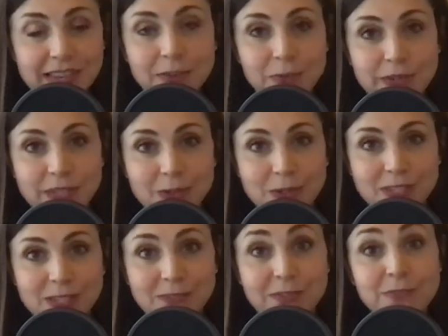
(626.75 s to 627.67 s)
and
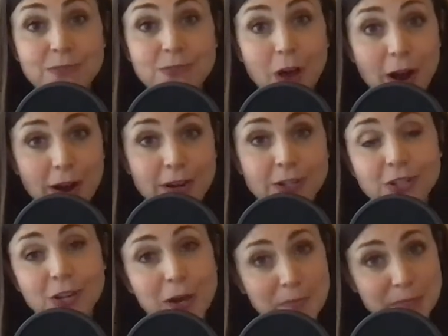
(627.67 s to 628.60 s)
resources for
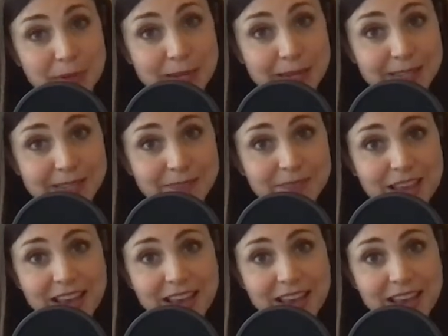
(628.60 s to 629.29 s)
large companies.